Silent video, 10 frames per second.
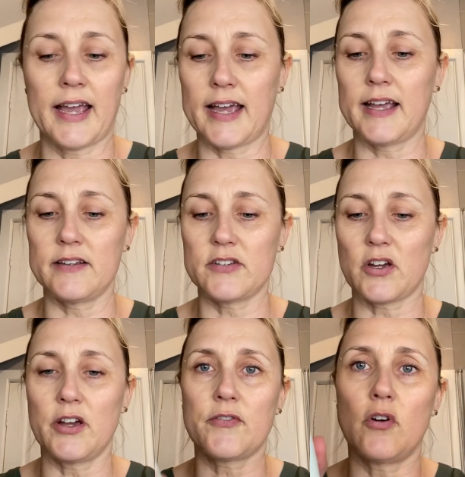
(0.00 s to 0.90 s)
and
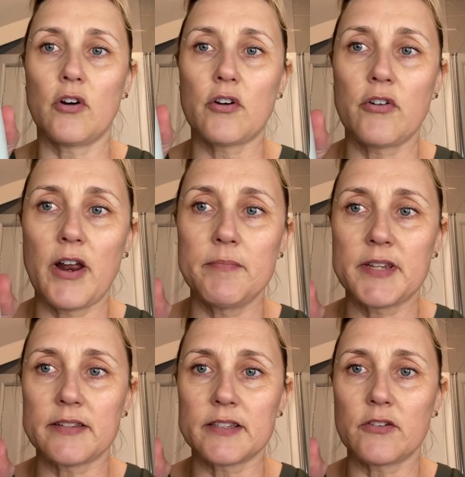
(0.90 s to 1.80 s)
I've got creme
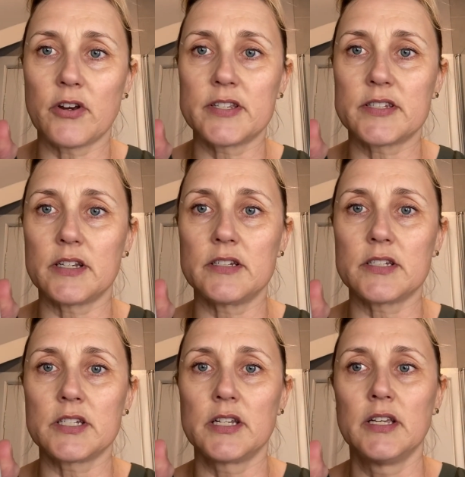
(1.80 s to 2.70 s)
desencrustant.